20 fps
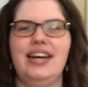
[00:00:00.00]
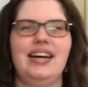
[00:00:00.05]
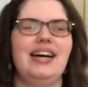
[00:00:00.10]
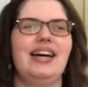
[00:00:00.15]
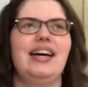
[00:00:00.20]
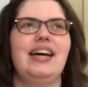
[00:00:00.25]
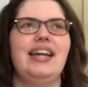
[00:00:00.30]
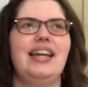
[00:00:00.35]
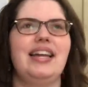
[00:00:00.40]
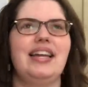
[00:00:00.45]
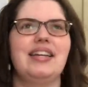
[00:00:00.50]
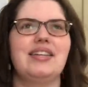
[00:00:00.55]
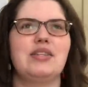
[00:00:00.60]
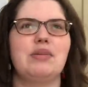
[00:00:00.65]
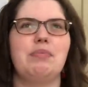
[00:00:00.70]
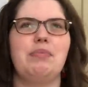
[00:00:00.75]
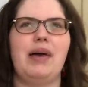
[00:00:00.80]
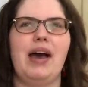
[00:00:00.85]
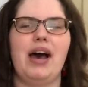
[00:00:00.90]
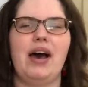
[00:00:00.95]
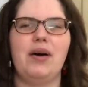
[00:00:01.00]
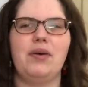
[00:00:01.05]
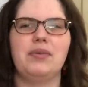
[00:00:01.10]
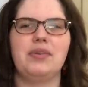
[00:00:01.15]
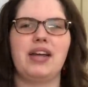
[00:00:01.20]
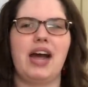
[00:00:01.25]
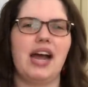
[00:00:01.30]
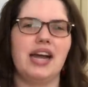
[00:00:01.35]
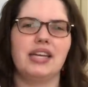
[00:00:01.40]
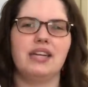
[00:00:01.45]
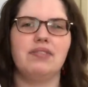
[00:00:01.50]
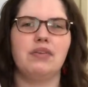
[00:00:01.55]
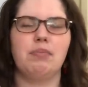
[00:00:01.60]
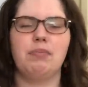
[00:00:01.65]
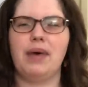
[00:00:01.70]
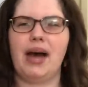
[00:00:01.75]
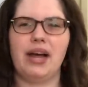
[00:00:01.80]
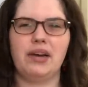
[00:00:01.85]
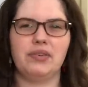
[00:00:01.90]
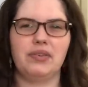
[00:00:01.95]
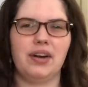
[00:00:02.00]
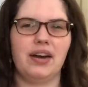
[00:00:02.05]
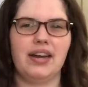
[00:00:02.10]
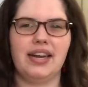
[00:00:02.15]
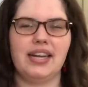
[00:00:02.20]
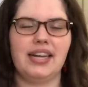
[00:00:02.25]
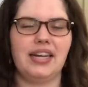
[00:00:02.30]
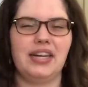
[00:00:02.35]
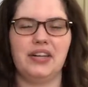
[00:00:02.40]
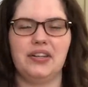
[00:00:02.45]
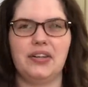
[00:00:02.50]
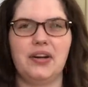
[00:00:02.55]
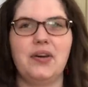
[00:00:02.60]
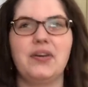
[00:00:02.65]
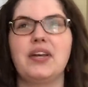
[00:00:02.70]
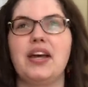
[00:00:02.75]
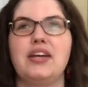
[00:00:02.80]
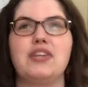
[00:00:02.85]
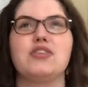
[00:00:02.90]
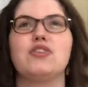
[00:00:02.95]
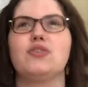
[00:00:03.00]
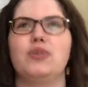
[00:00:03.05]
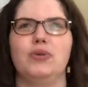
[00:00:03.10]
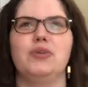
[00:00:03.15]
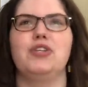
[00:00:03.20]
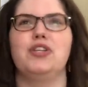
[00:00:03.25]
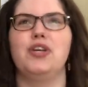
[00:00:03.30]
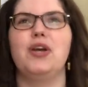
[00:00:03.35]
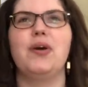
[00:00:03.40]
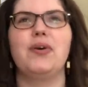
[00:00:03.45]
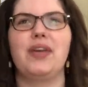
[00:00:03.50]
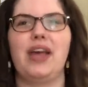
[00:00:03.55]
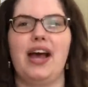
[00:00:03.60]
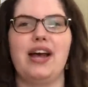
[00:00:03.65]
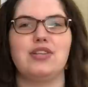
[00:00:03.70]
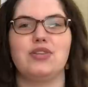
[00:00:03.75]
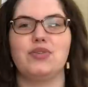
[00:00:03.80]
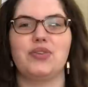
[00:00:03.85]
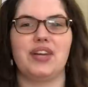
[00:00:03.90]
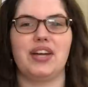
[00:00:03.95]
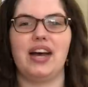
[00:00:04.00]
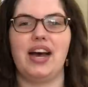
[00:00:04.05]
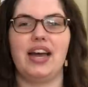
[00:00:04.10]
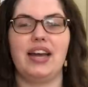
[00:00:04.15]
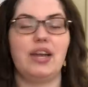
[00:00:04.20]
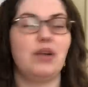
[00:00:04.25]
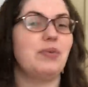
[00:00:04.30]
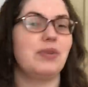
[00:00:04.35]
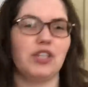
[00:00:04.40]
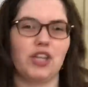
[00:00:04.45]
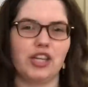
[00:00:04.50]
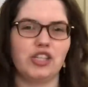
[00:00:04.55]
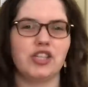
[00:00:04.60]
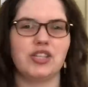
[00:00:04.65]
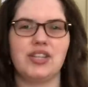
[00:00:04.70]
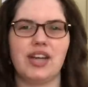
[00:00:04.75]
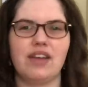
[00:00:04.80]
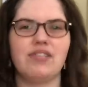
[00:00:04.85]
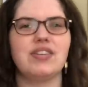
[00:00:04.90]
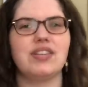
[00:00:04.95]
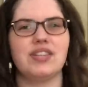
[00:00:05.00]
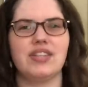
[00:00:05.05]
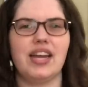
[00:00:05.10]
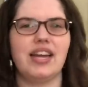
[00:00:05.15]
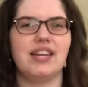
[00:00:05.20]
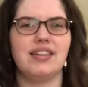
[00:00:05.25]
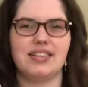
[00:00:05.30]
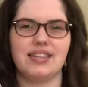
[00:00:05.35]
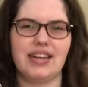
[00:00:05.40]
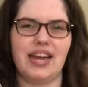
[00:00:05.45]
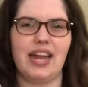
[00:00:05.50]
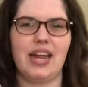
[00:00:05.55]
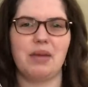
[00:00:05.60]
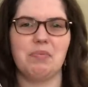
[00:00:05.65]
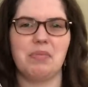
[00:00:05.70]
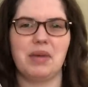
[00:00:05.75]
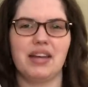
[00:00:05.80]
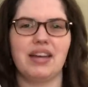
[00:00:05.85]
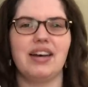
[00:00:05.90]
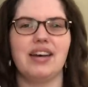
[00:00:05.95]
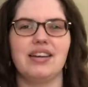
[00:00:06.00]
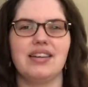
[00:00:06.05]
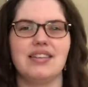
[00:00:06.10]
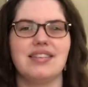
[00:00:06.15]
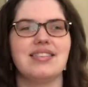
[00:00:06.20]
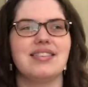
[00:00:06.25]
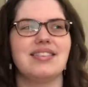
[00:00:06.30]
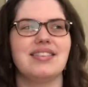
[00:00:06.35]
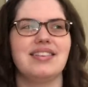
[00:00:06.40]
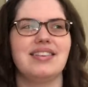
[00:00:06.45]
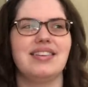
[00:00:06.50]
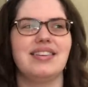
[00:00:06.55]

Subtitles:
And it is about kind of a Byronic hero, Castruccio Castracani, which I just have to say his name because